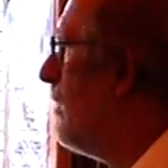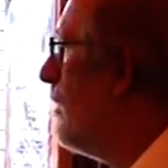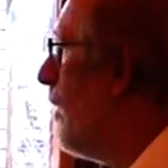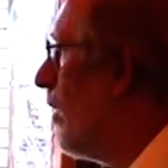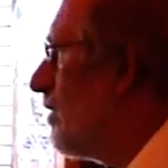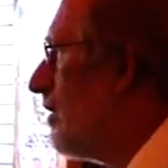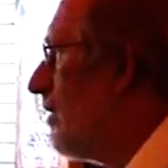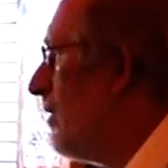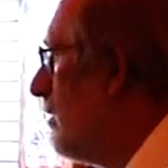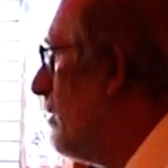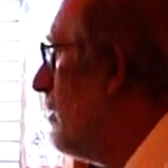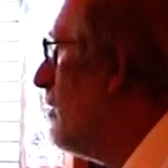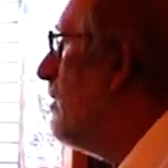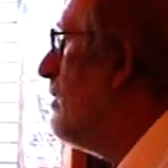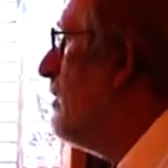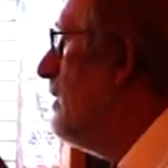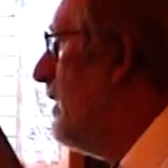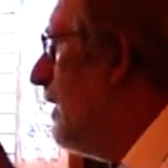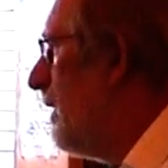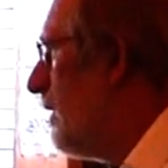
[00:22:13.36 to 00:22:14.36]
Not,
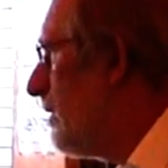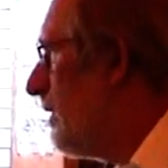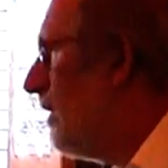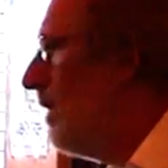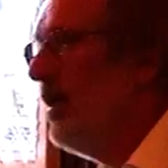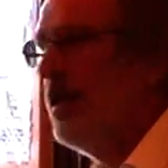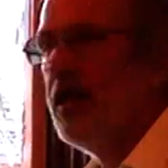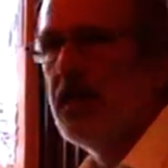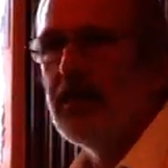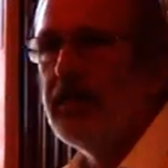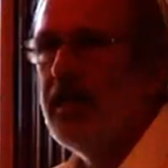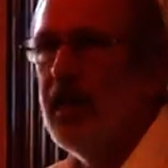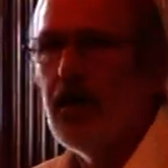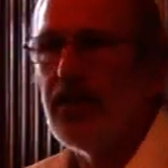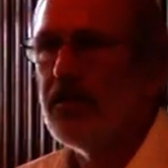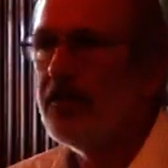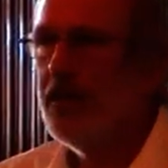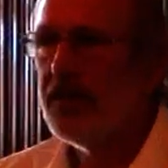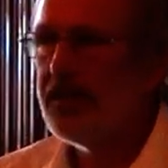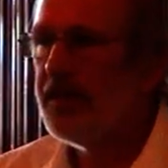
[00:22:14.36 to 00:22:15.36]
yes, they
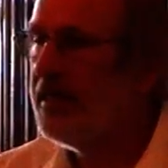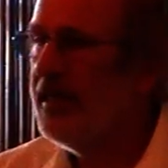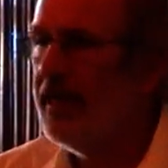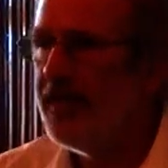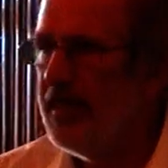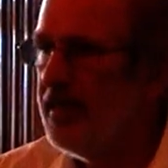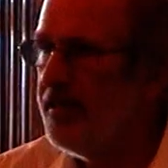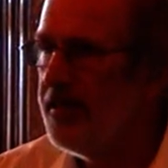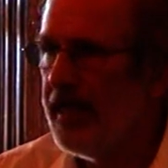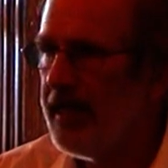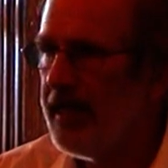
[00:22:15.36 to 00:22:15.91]
are not getting